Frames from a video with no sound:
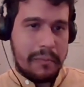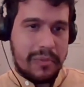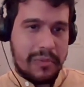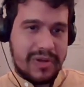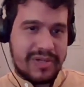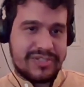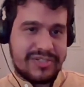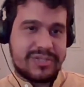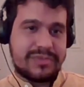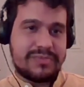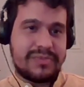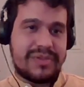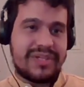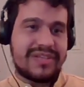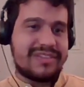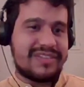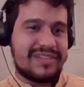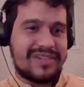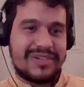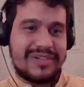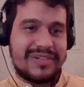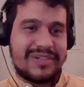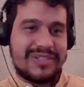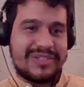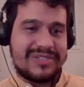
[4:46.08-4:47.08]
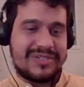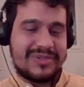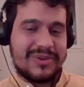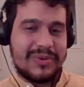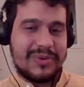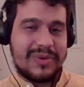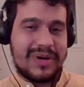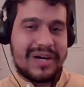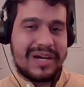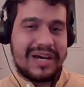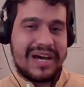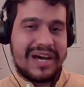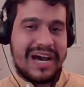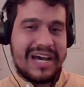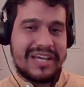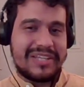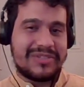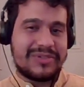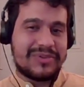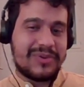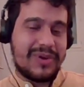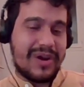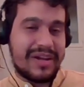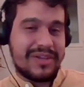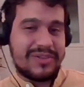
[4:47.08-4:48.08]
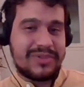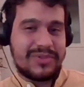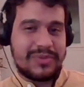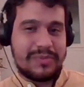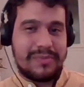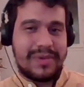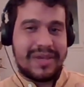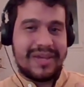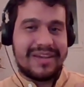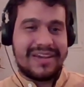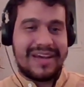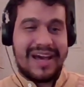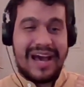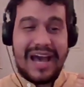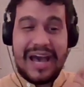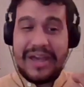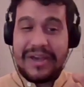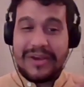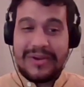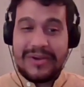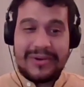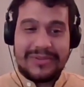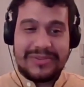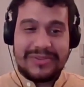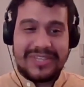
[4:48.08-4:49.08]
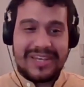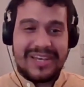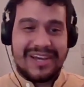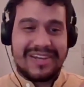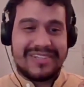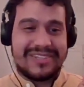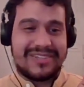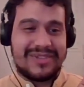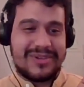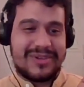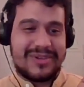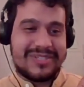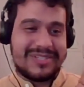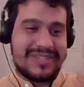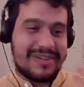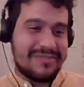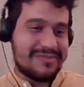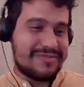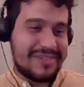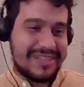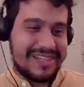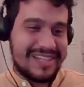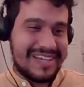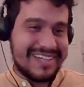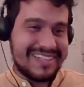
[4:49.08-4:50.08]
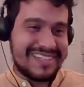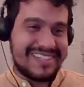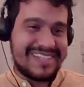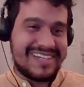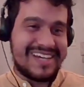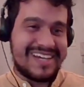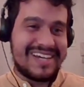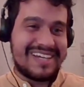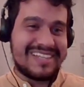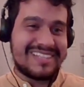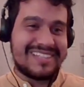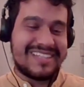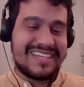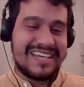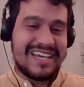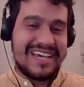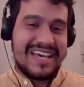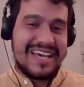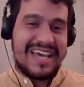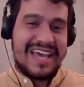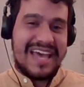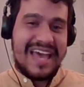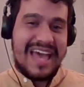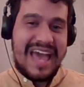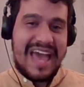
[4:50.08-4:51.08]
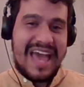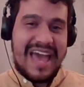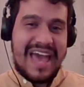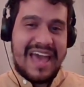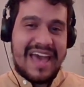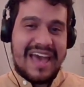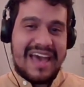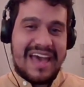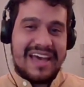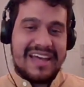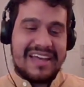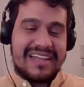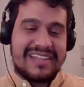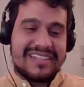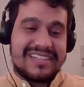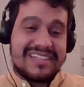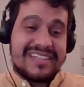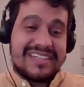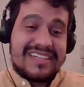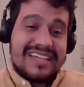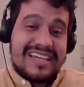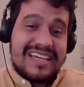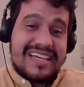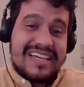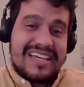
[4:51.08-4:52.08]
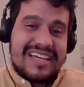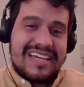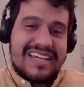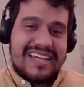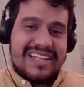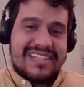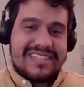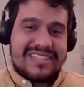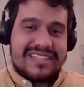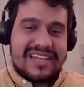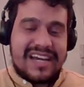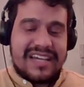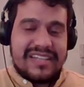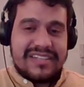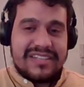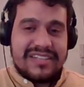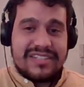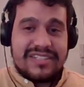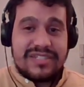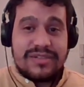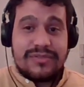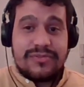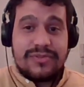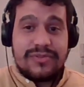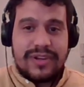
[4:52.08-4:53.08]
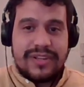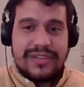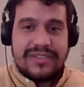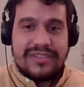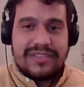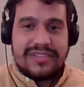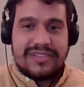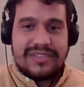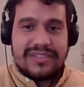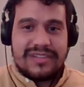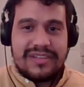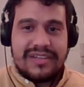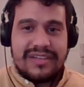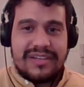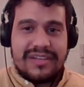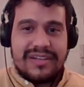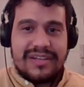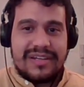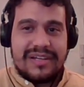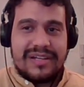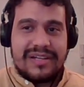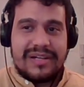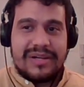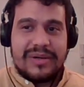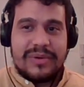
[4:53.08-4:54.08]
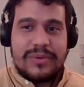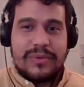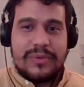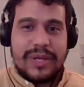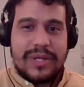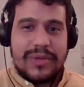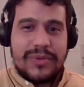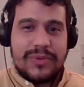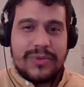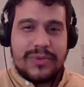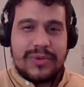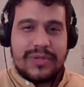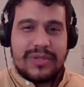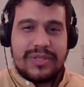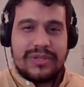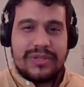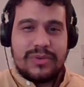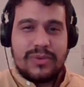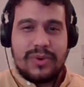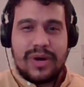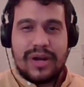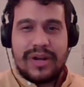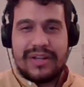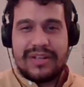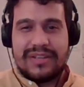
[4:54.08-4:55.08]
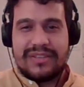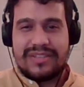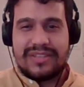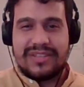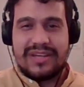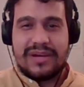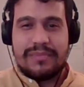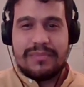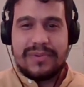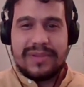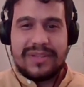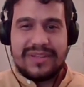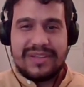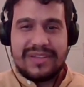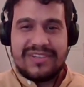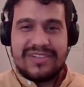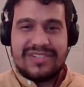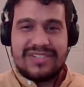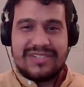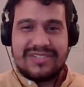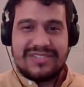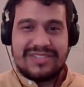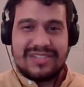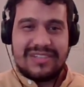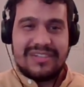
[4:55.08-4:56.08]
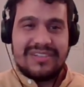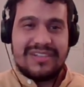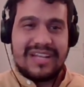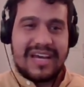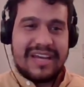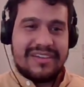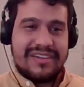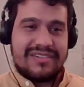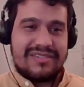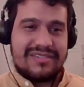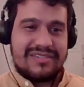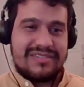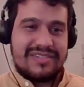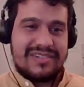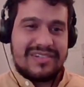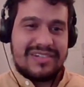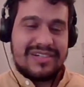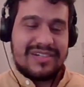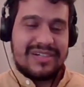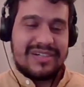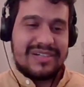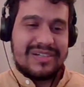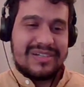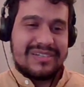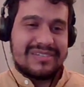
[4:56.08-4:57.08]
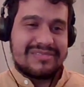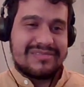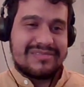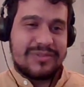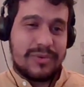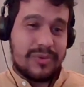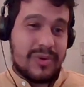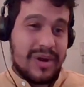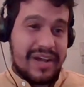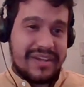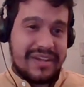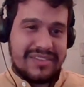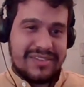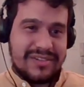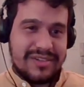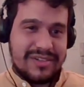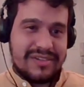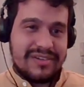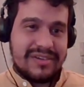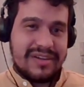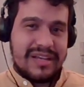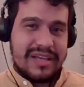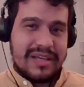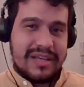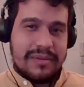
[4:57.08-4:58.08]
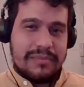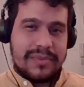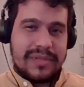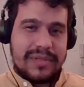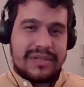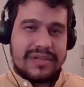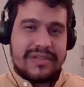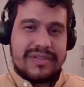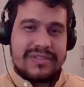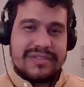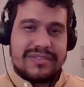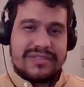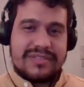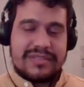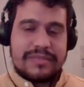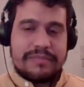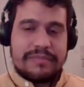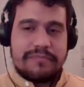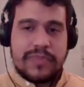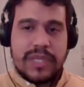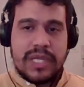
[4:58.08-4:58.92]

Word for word: pleasures me, so I, I try to make eye contact or something like that, and it's kind of different uh, when you you are in the applications like uh, Grindr because